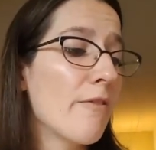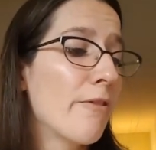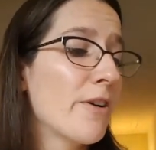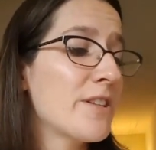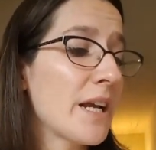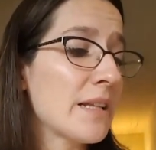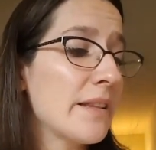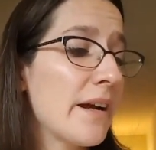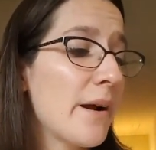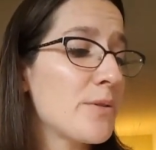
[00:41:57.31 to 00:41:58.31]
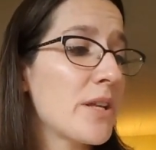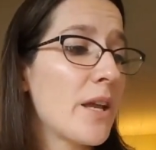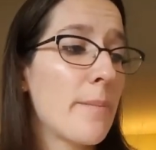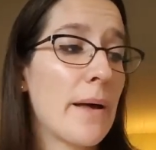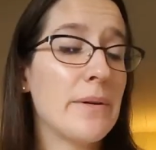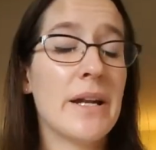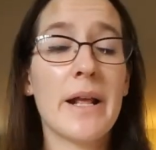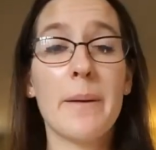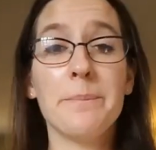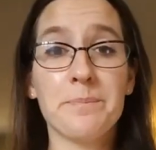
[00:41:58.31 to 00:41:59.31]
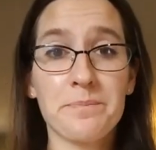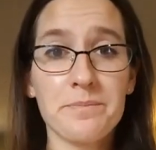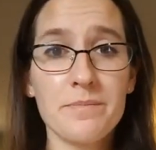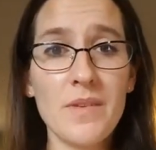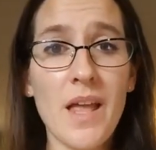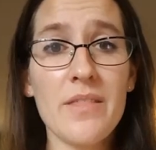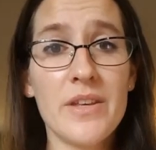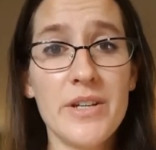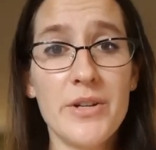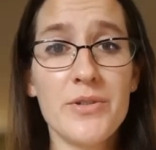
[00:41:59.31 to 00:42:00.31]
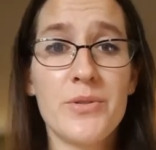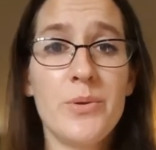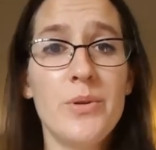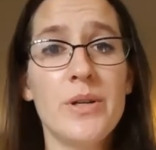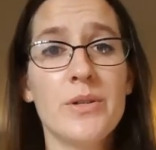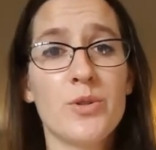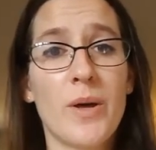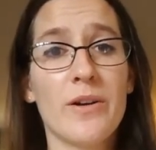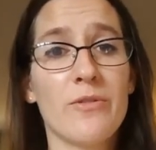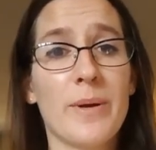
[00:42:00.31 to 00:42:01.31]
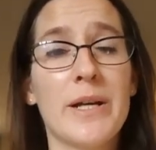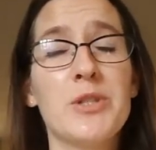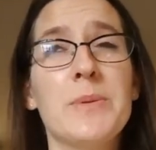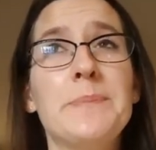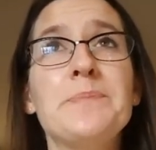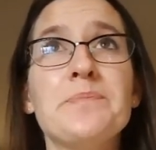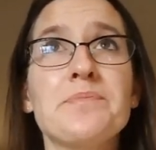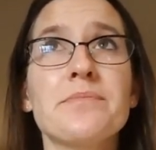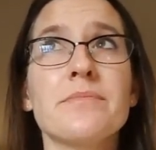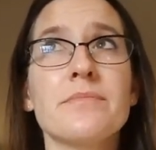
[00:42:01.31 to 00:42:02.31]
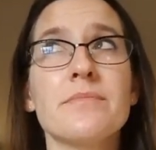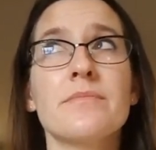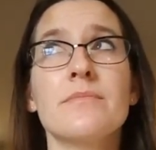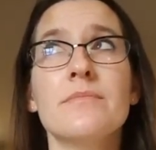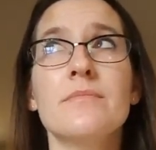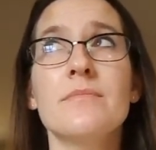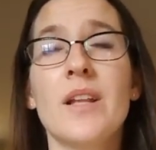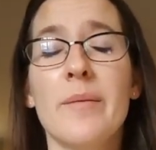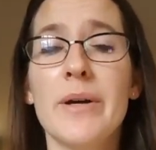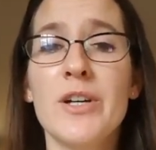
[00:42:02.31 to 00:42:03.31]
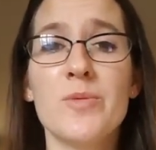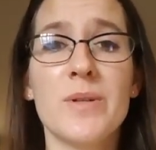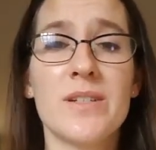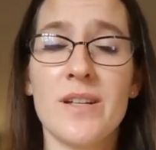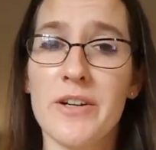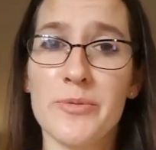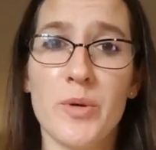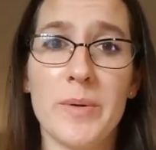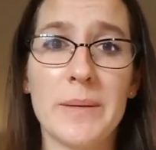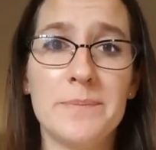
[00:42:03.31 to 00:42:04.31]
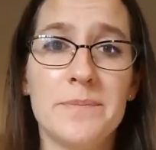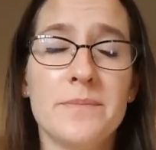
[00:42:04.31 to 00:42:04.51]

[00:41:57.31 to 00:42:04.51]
For a second there, I was thinking about knitting up the Knitter's Dude sweater for my husband. Now, my husband is not a small man.